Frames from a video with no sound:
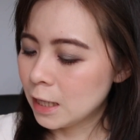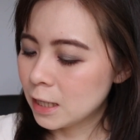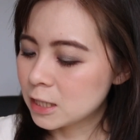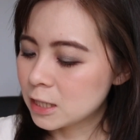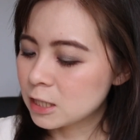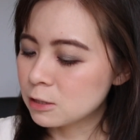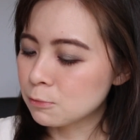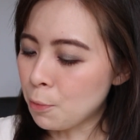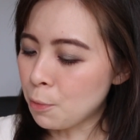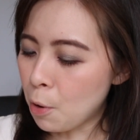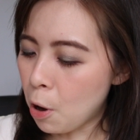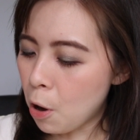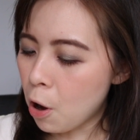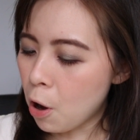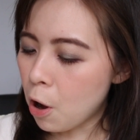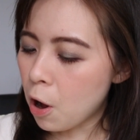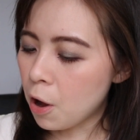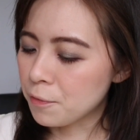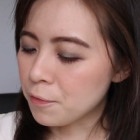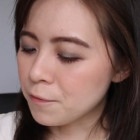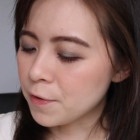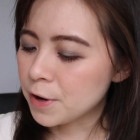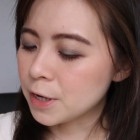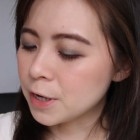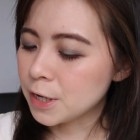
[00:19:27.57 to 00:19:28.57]
It's more
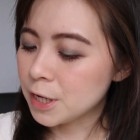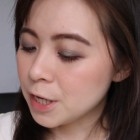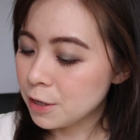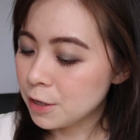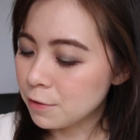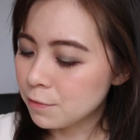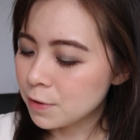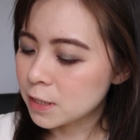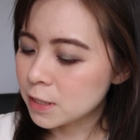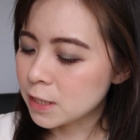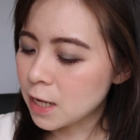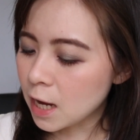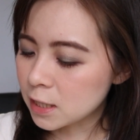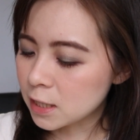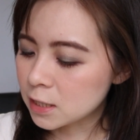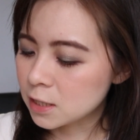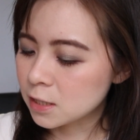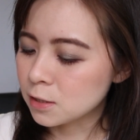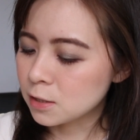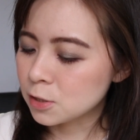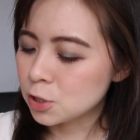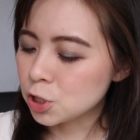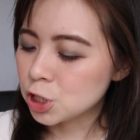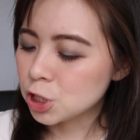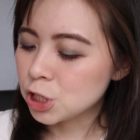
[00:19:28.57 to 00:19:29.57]
of an
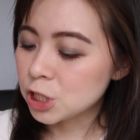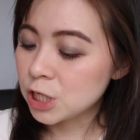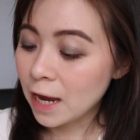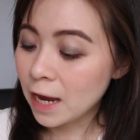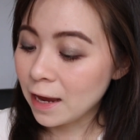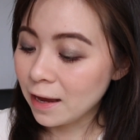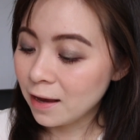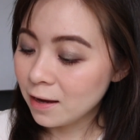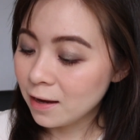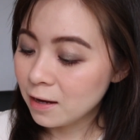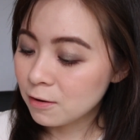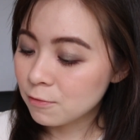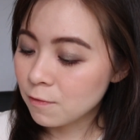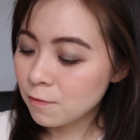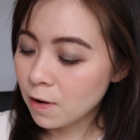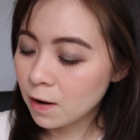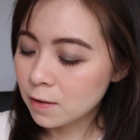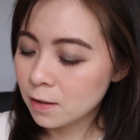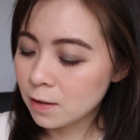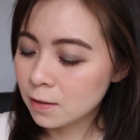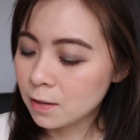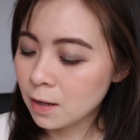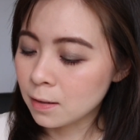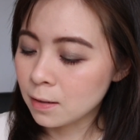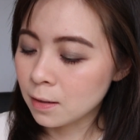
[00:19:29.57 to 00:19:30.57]
iridescent shade
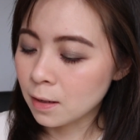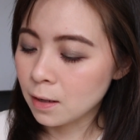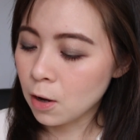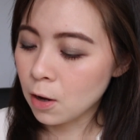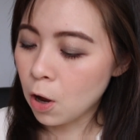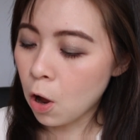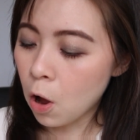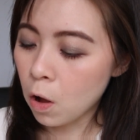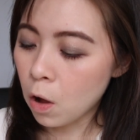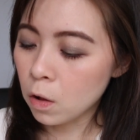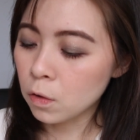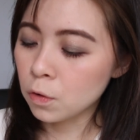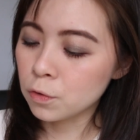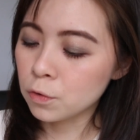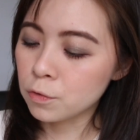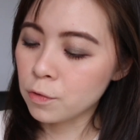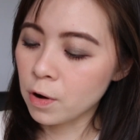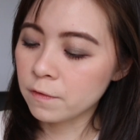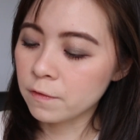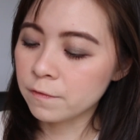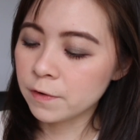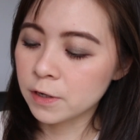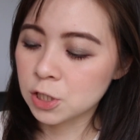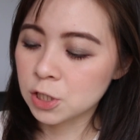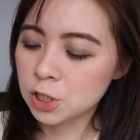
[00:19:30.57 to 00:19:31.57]
rather than a
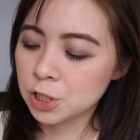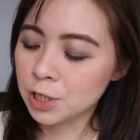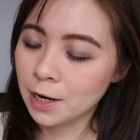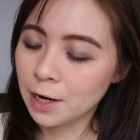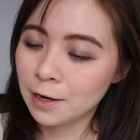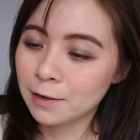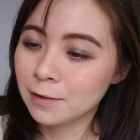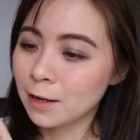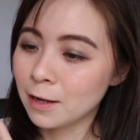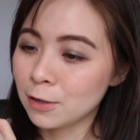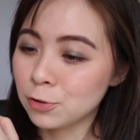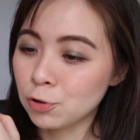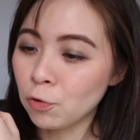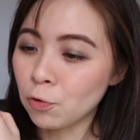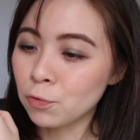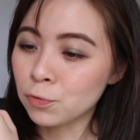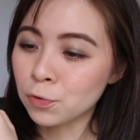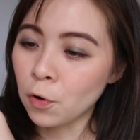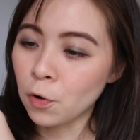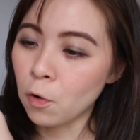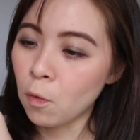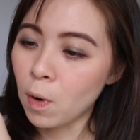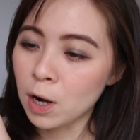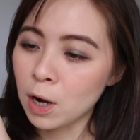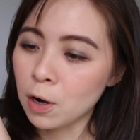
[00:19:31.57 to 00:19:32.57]
holographic shade. They don't
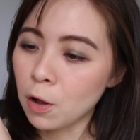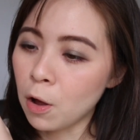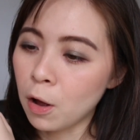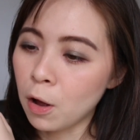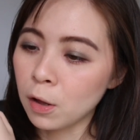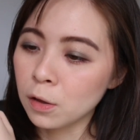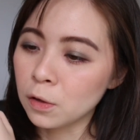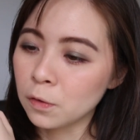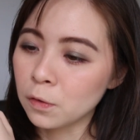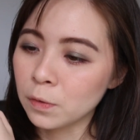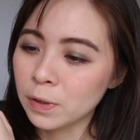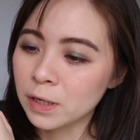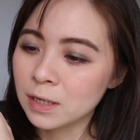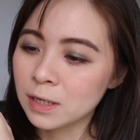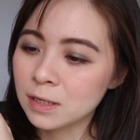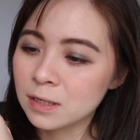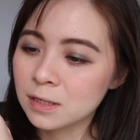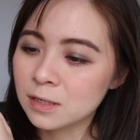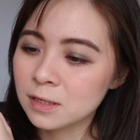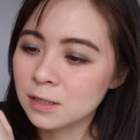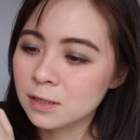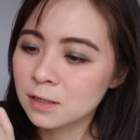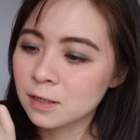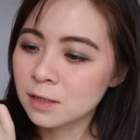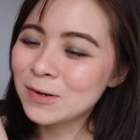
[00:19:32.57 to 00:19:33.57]
know what holo
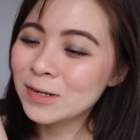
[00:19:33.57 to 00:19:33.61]
is.